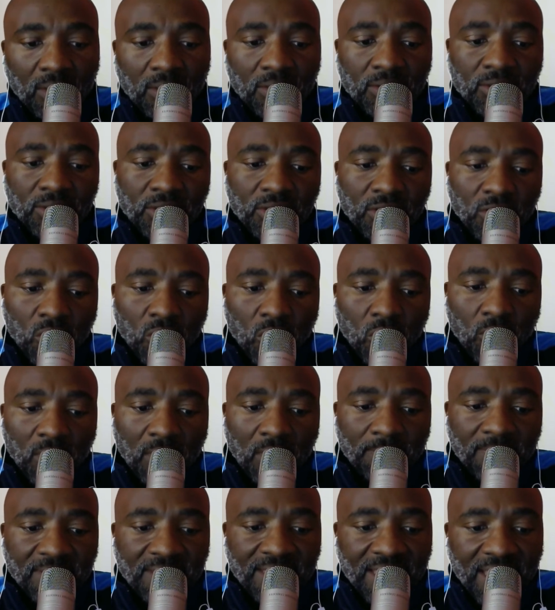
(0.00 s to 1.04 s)

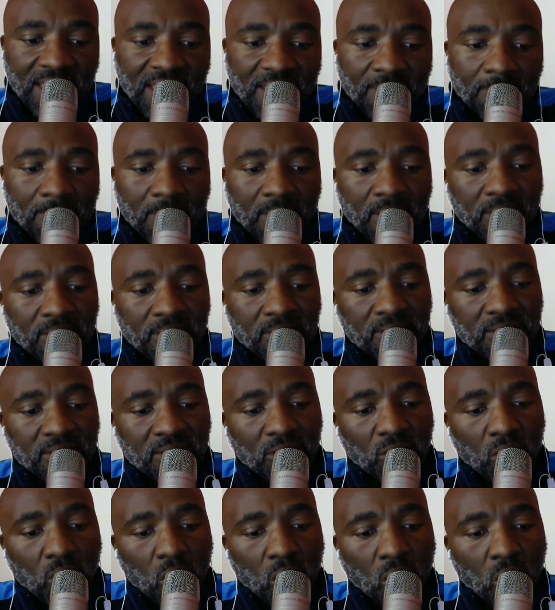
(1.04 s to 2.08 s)
Shilowa became
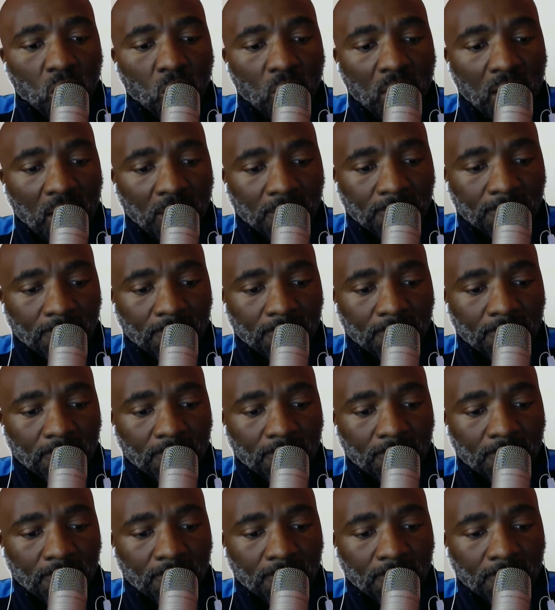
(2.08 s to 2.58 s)
Silowa,